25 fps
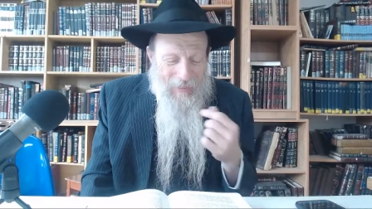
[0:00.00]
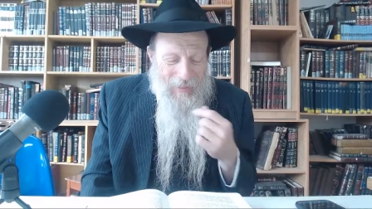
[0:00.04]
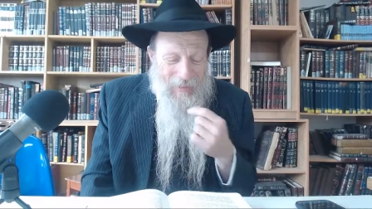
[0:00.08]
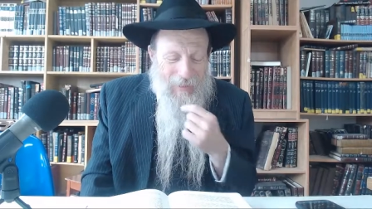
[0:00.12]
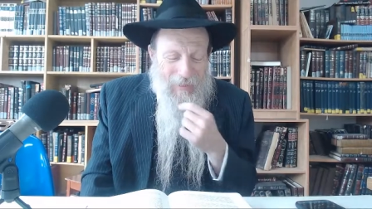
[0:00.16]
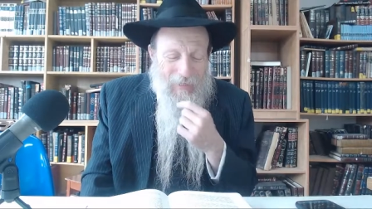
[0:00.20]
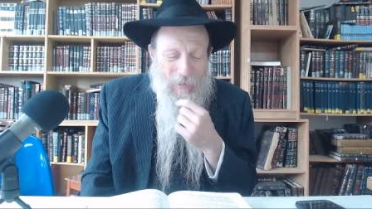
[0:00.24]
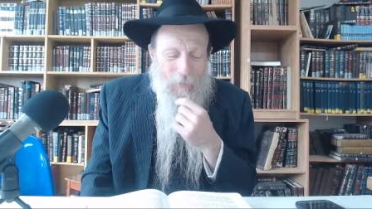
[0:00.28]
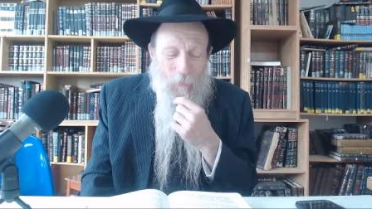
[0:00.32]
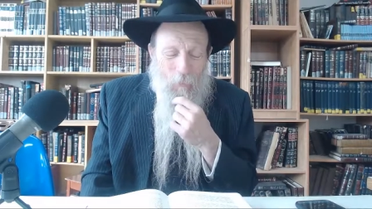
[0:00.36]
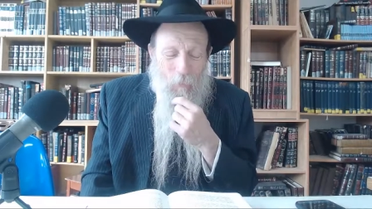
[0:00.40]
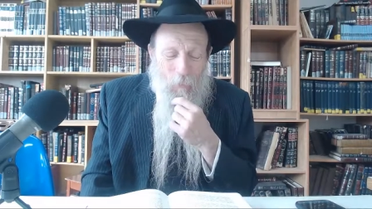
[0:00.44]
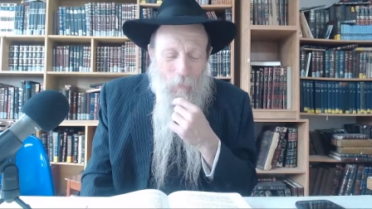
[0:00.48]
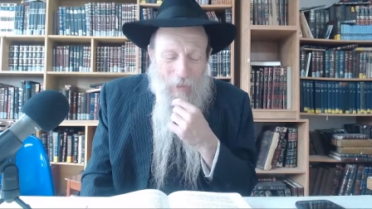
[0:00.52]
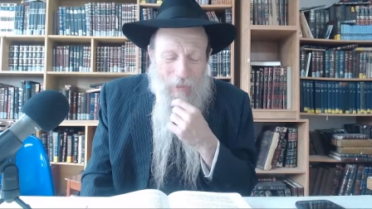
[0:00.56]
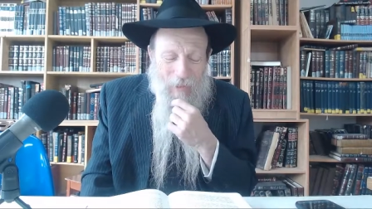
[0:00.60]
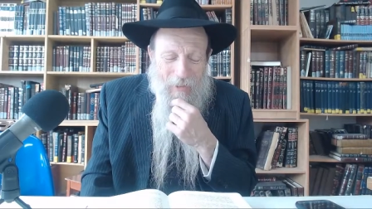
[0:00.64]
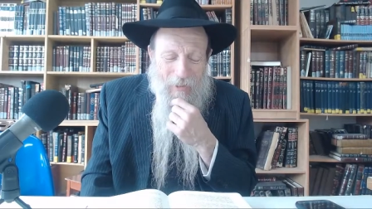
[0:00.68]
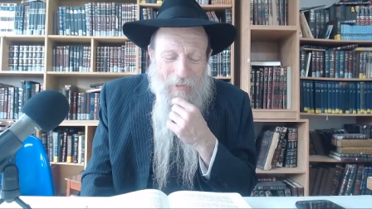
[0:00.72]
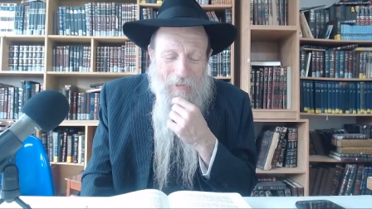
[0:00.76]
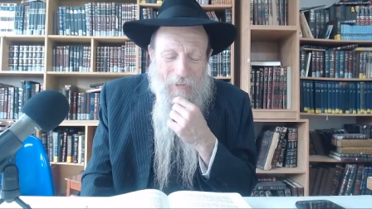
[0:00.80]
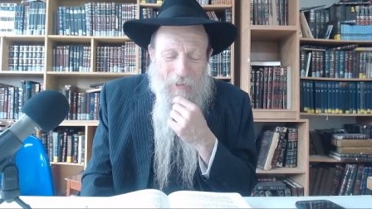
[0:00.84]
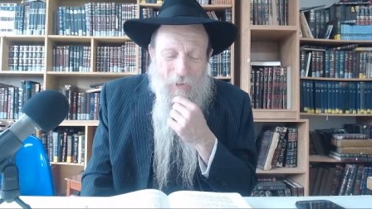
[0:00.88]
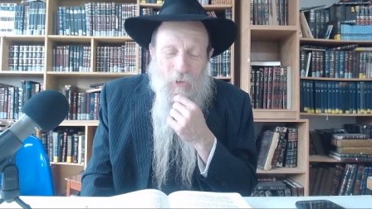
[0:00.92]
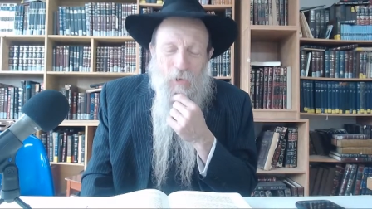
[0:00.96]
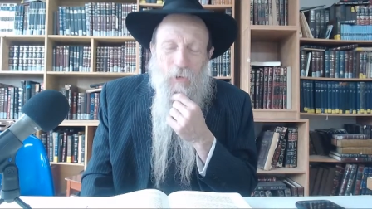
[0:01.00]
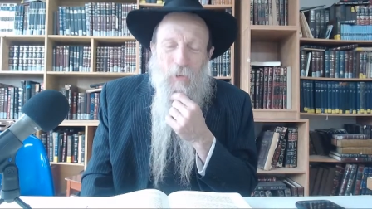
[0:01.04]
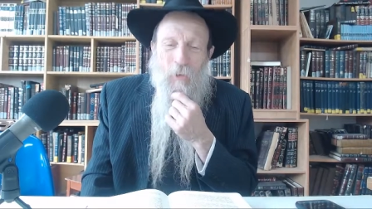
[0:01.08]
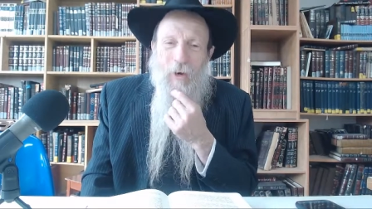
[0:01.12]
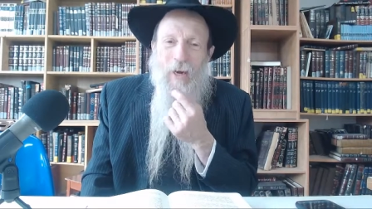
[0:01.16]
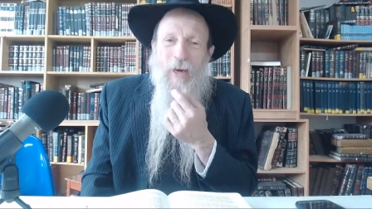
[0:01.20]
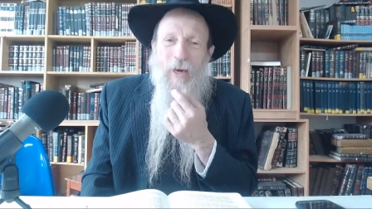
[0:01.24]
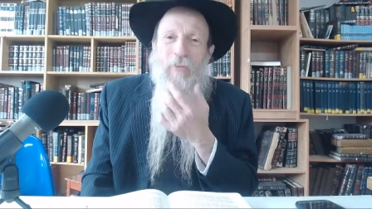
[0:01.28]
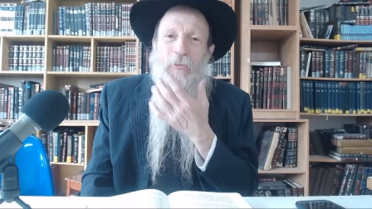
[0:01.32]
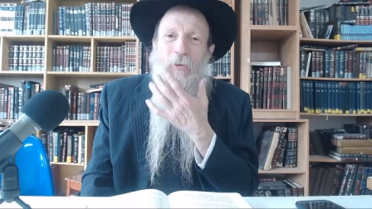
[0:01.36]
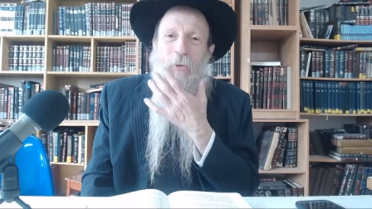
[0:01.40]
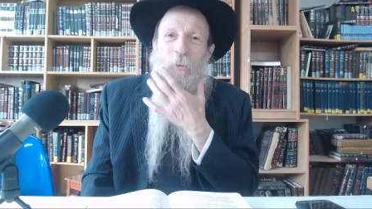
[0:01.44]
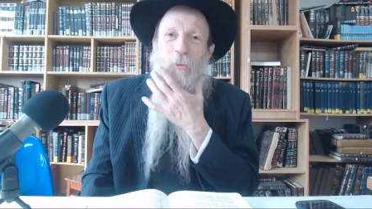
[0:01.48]
He wanted to
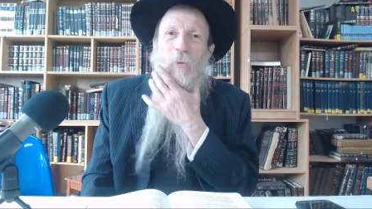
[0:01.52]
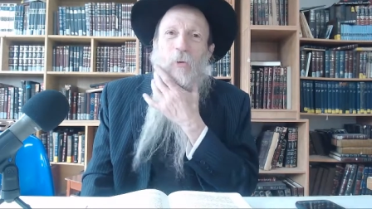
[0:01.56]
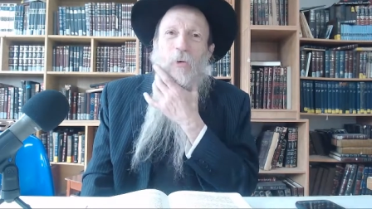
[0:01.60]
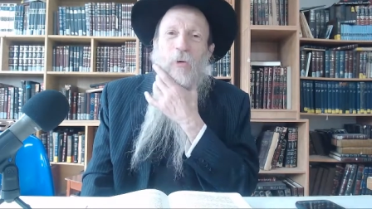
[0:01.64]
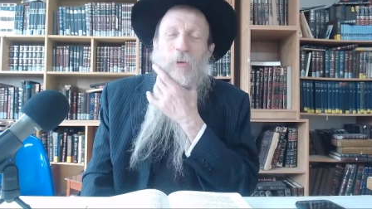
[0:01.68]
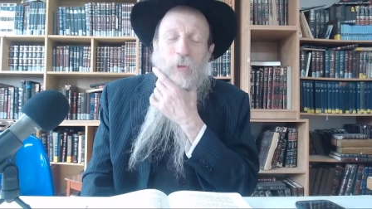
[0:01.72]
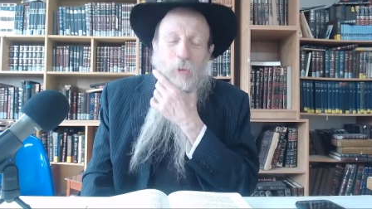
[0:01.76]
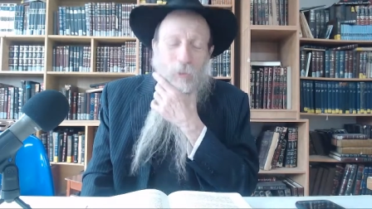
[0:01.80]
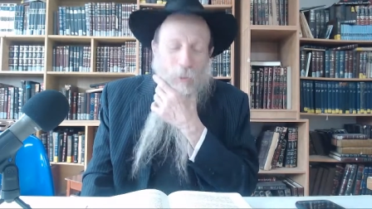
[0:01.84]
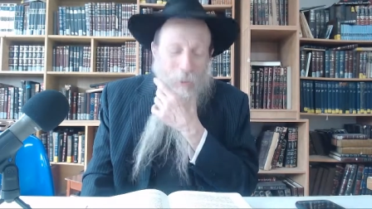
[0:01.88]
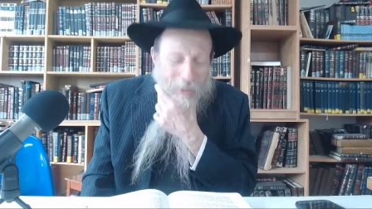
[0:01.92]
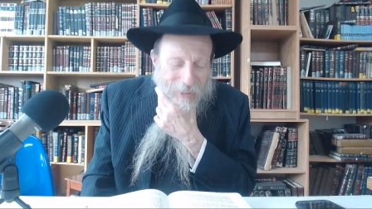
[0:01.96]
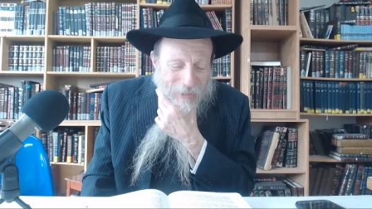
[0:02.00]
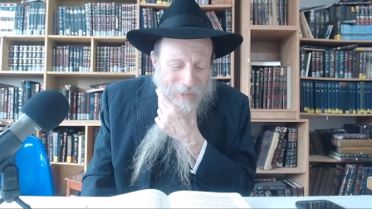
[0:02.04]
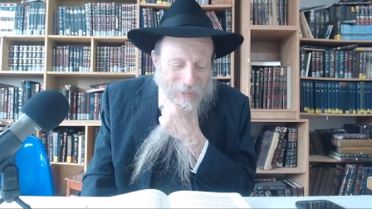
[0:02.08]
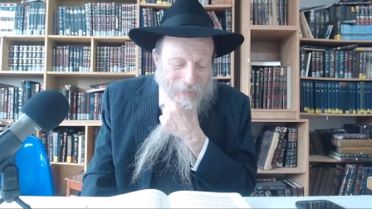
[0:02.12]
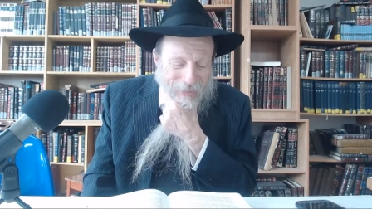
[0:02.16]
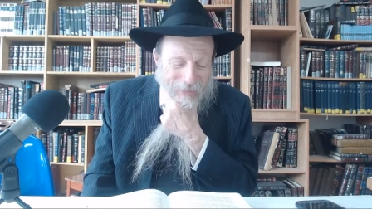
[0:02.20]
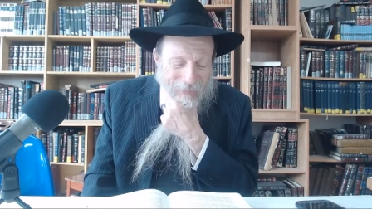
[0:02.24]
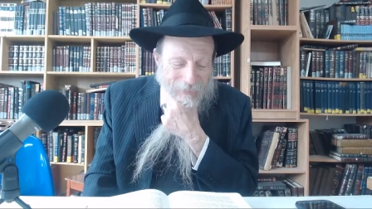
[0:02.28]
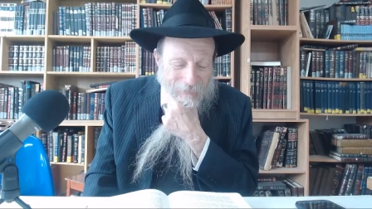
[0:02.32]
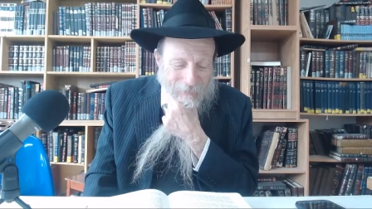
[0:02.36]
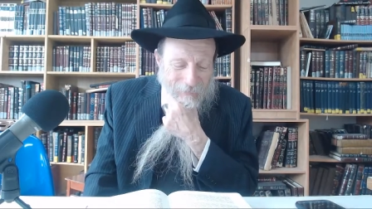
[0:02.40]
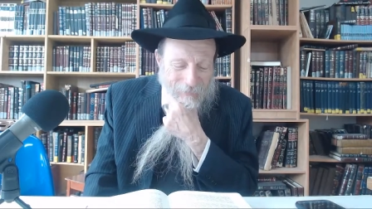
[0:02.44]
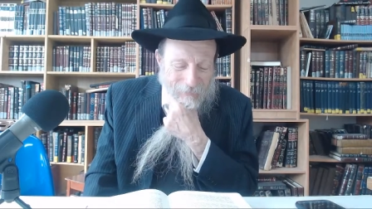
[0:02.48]
drive the world crazy.